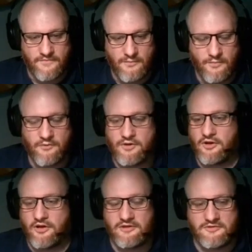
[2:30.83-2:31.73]
But we're
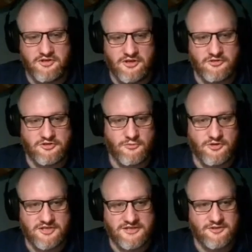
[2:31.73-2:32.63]
not going to go too
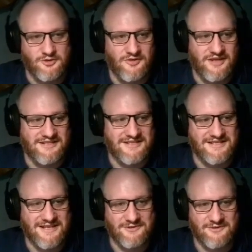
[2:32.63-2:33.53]
much into the
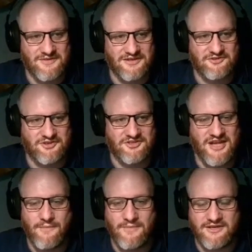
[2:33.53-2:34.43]
details of this just
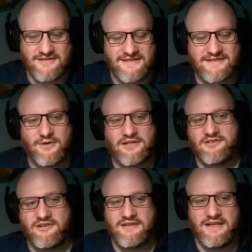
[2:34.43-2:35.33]
yet, because this
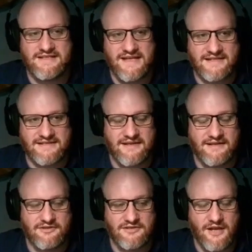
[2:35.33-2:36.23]
question is asking
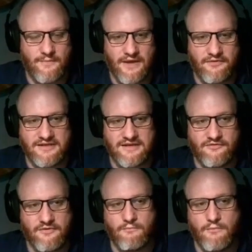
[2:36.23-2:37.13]
us about the
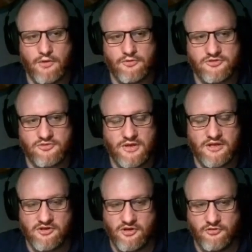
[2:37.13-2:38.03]
different modes that we
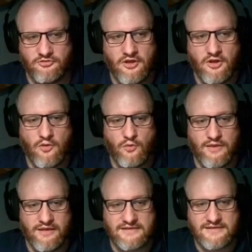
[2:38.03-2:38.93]
can use
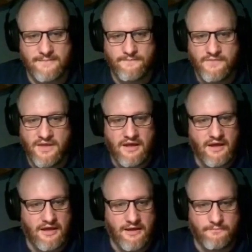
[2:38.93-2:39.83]
with it.
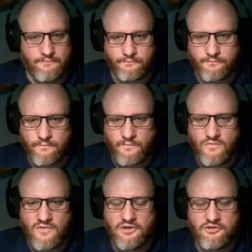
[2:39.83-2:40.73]

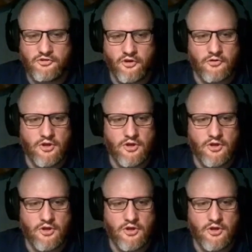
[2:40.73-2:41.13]
So,